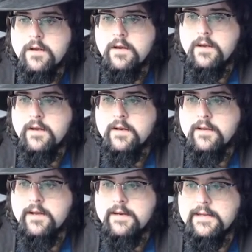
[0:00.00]
And
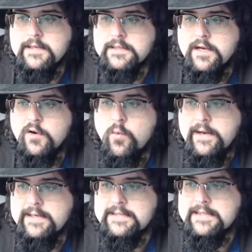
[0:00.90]
that is
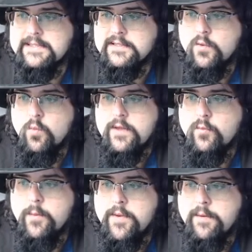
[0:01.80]
acquaintances with
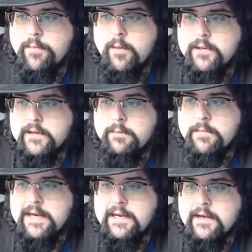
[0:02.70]
women in public,
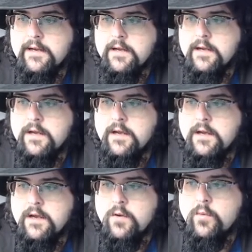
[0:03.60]
meeting
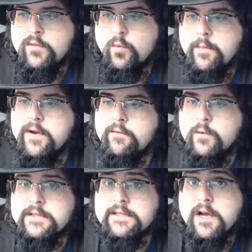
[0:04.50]
with women of
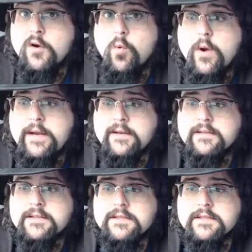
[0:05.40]
one's
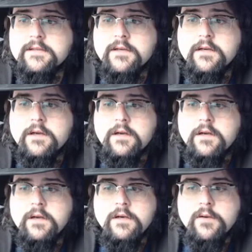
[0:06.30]
acquaintance,
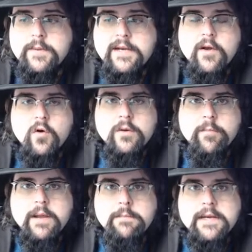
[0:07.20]
to be known
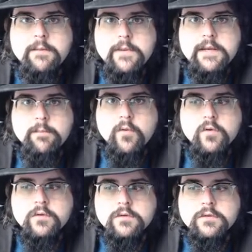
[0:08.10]
by many people,
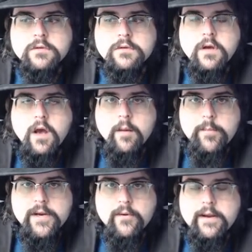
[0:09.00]

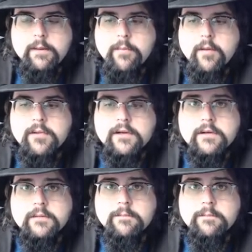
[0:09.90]
appearing in public.